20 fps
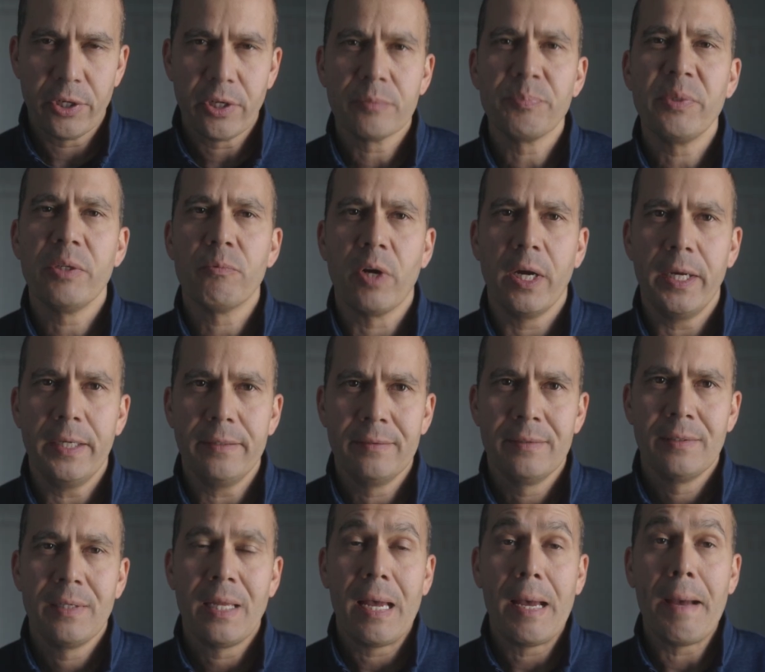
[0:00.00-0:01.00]
you heard me right.
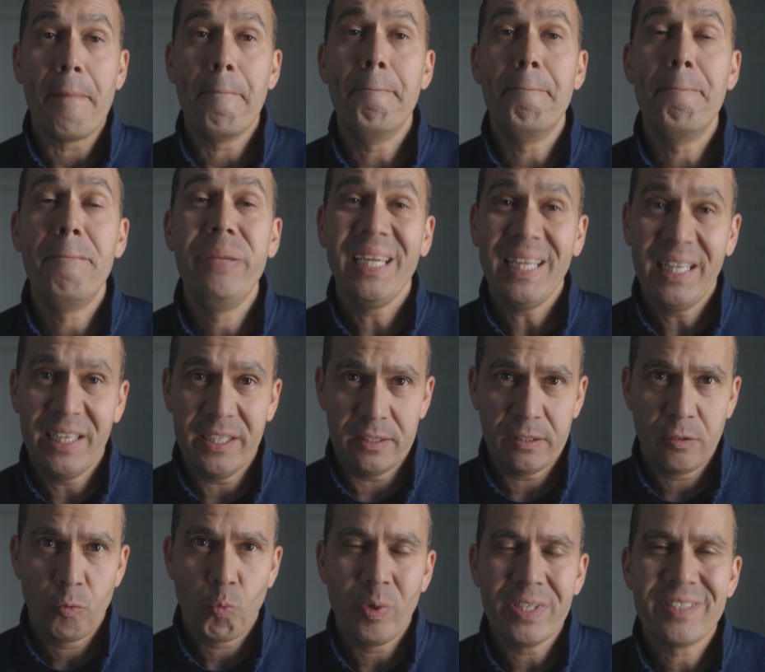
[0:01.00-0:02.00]
$1
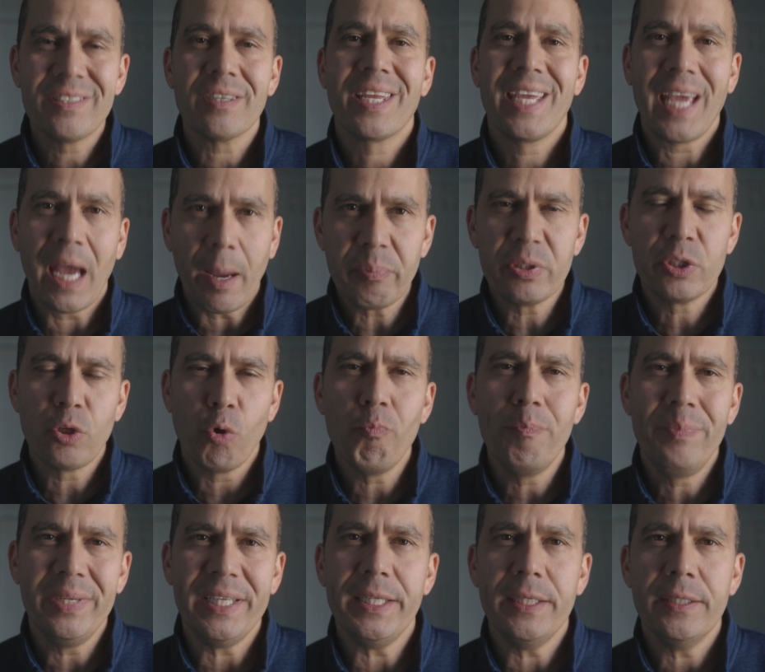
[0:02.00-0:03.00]
billion with the capital
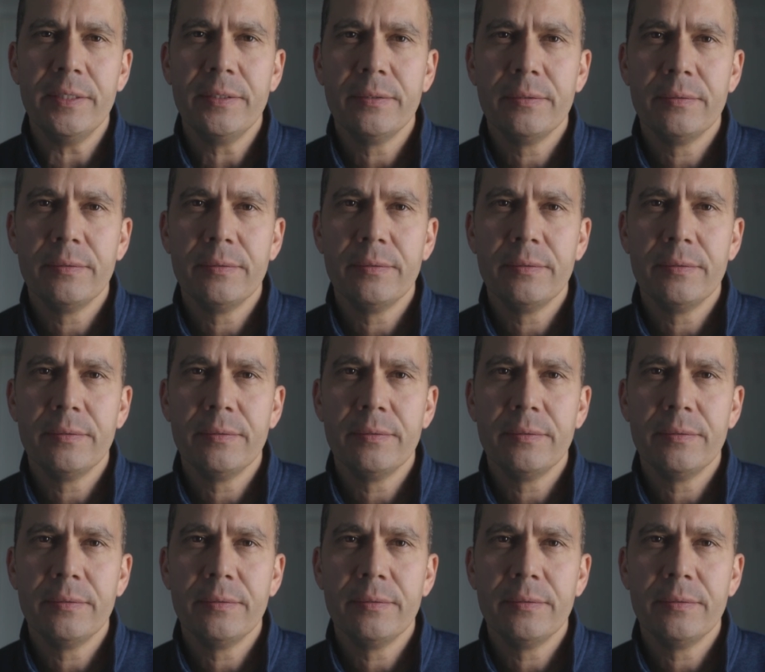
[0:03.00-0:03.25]
B.